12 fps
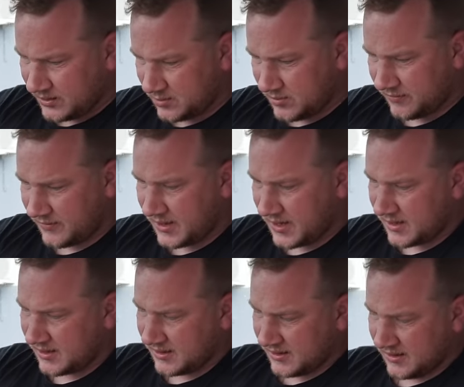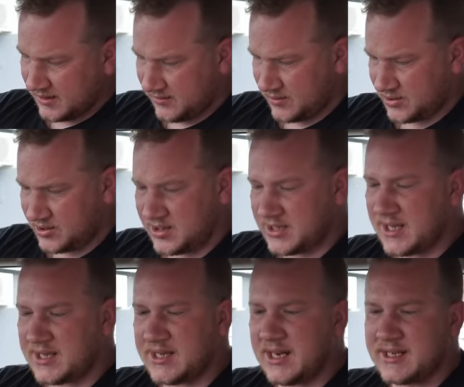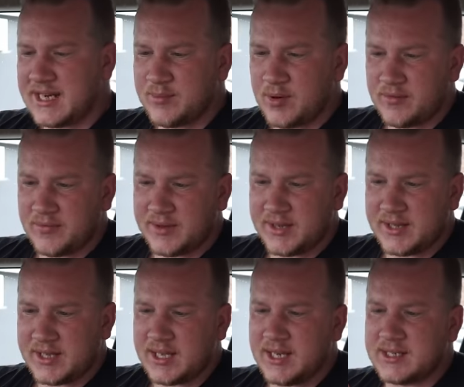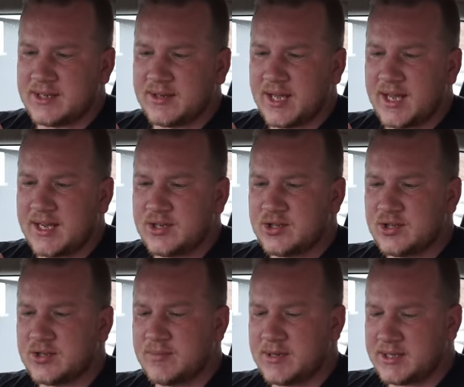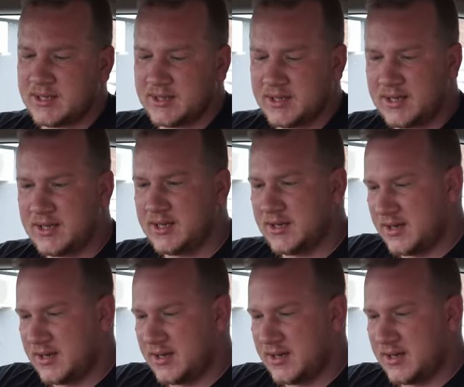to be fair, if I was to just take the sellotape off, I think the key's okay. It's just missing the